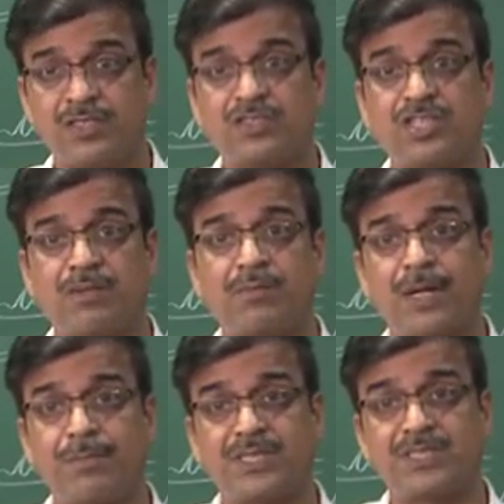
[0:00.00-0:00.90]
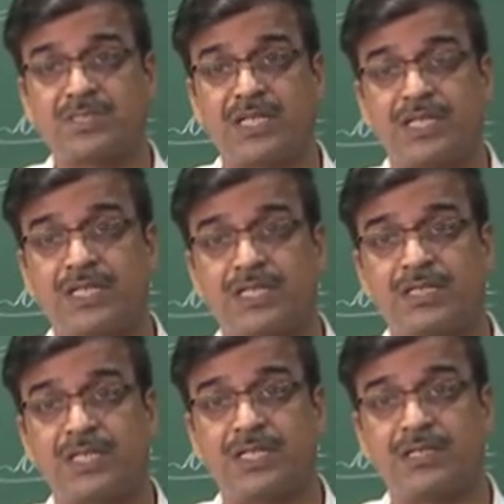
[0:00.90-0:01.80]
John Baptist say he
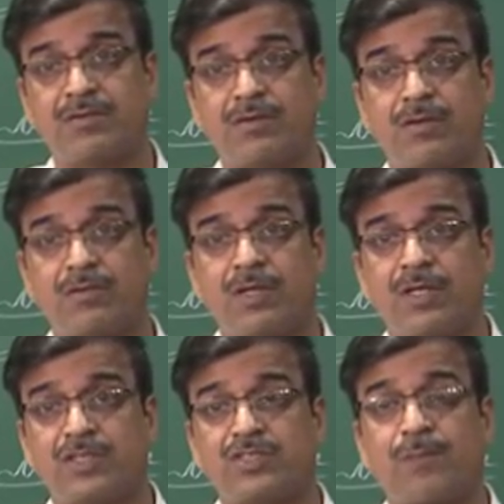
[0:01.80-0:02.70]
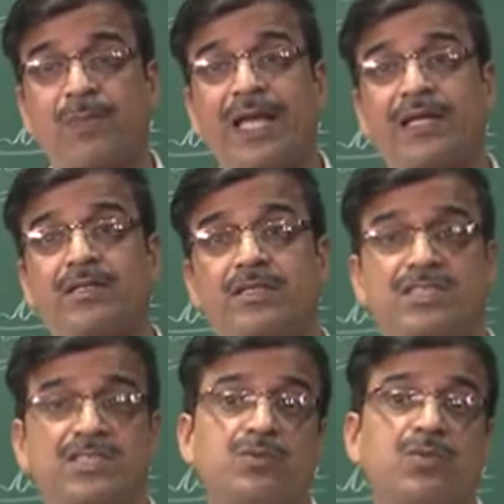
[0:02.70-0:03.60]
take into account supply creates
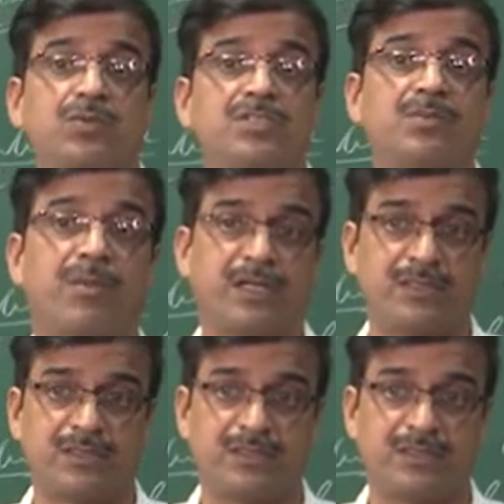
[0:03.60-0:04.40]
its own demand.